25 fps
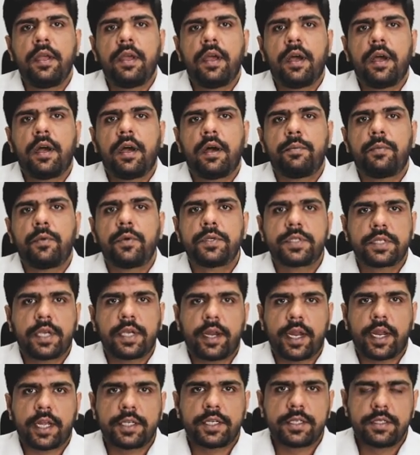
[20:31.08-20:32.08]
uh, post
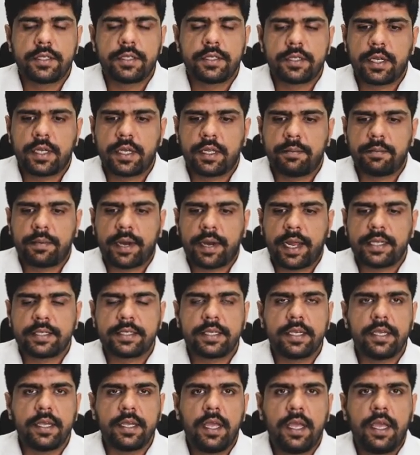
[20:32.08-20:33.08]
corrections and
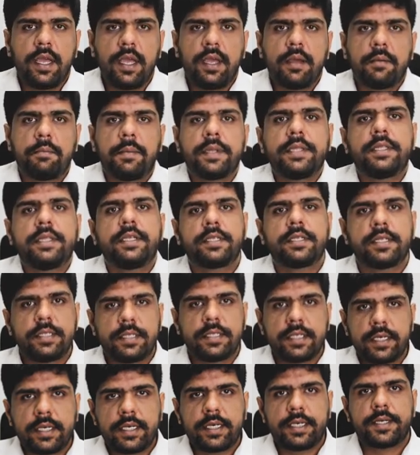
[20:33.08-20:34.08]
pricing. But this is
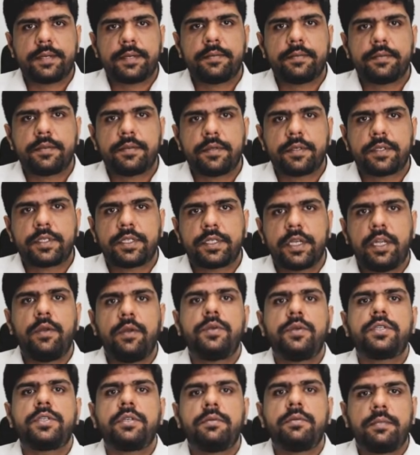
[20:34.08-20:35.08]
a
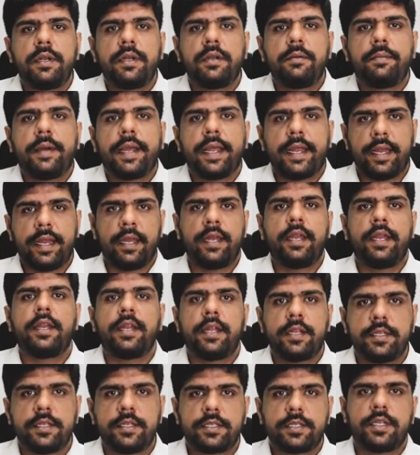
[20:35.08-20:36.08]
solution built by Indian
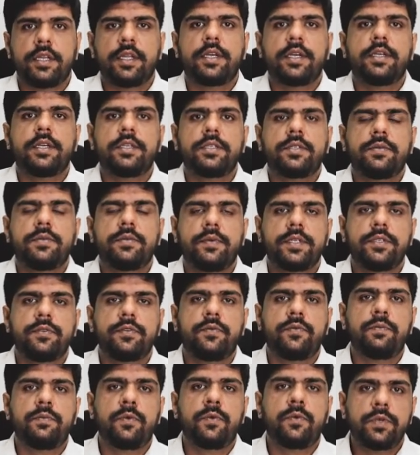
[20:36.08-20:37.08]
engineers, which
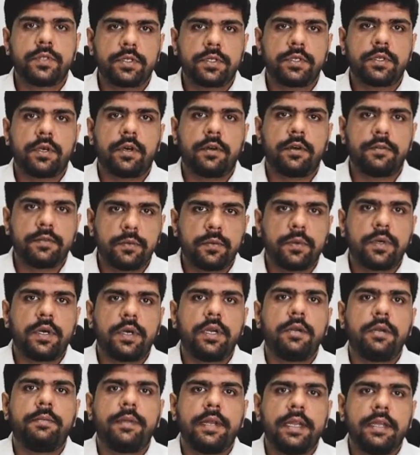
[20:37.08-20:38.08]
most of the
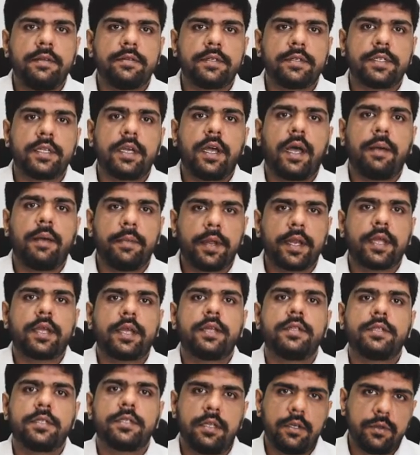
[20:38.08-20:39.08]
world believes is the
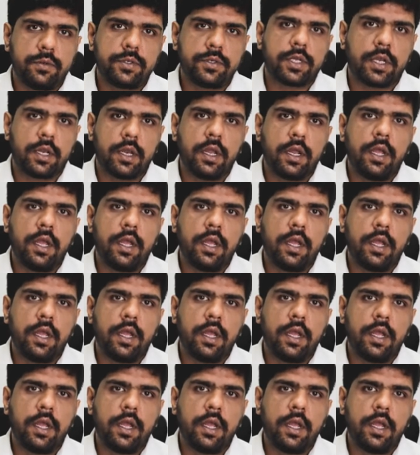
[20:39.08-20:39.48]
American solution.